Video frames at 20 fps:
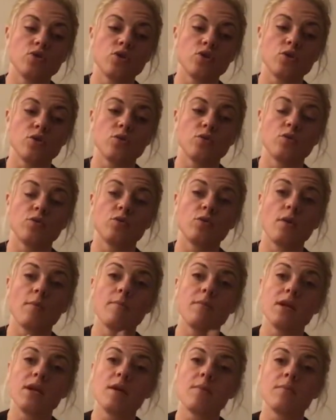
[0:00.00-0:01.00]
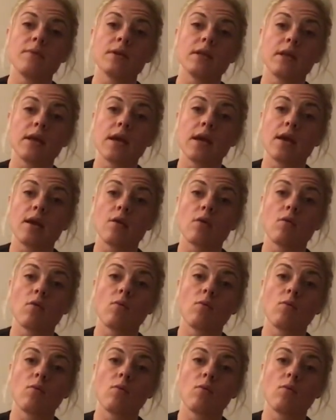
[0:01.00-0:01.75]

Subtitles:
to manipulate